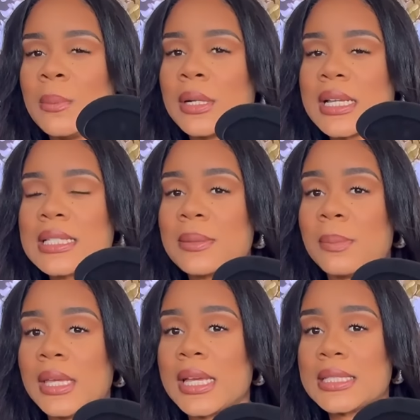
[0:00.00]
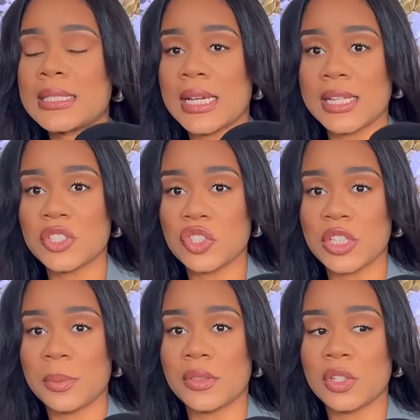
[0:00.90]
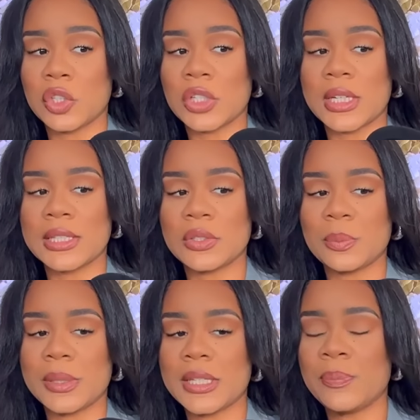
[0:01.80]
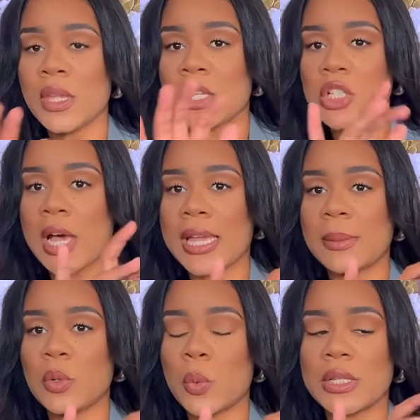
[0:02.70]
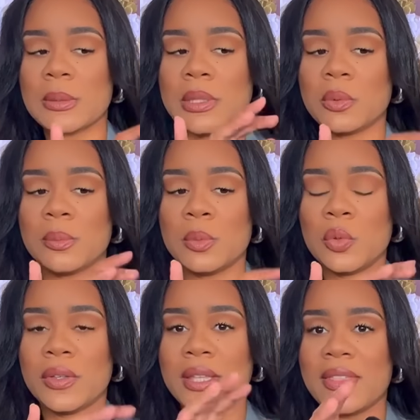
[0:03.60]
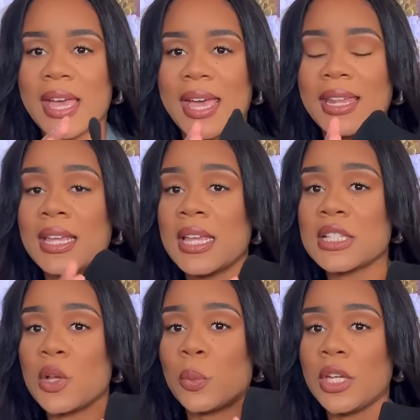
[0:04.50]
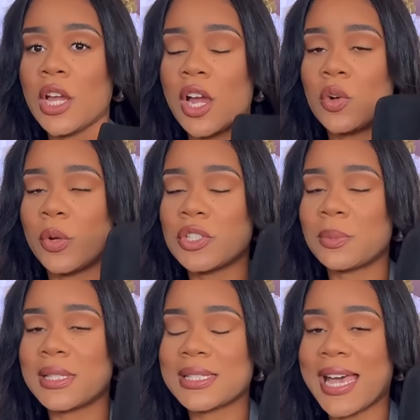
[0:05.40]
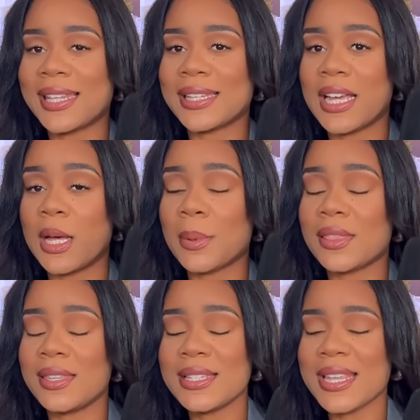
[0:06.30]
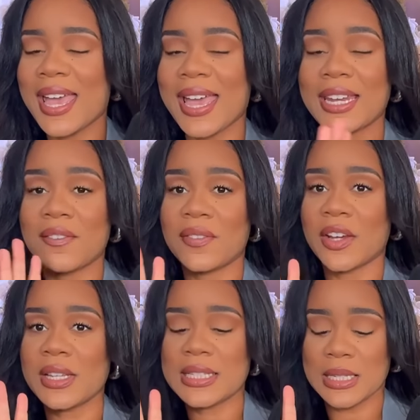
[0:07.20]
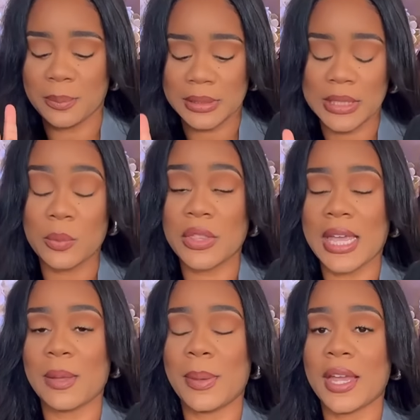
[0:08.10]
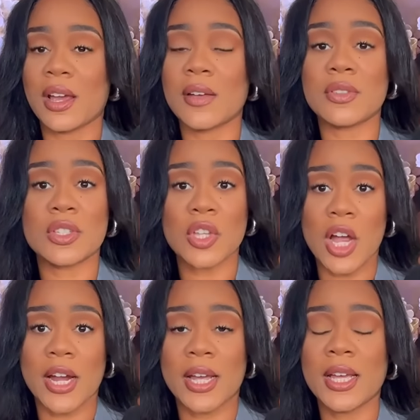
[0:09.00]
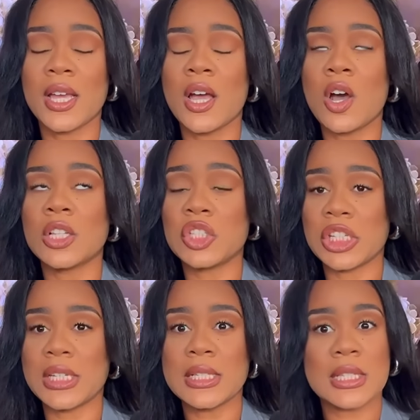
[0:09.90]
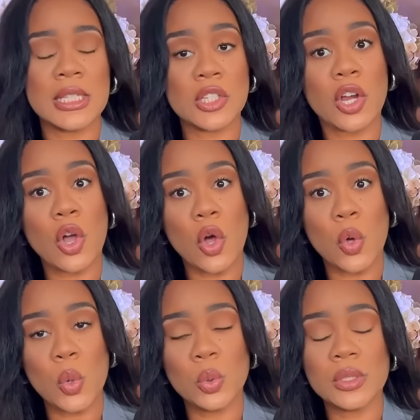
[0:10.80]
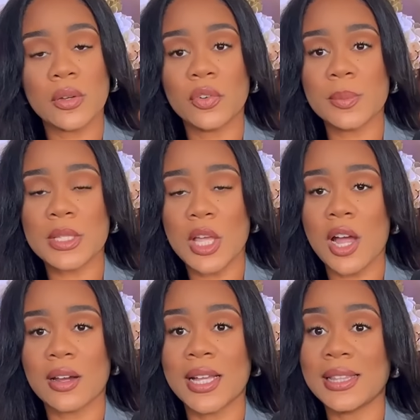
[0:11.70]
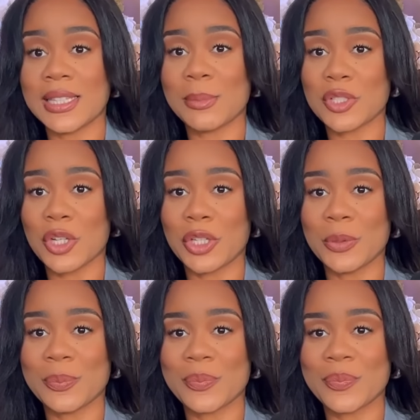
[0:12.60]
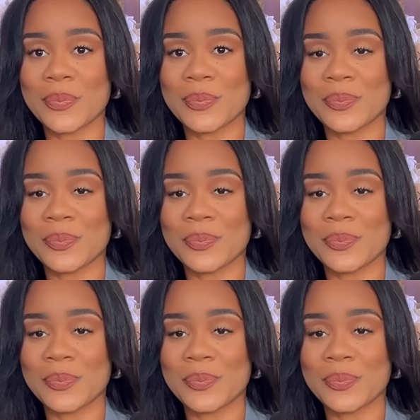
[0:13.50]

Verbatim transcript: because to me it does cheapen the look a little bit. So I am going to be removing that. So we are going to be styling up this hat very simply with a pair of Zara jeans. These are old from Zara. Let me show you.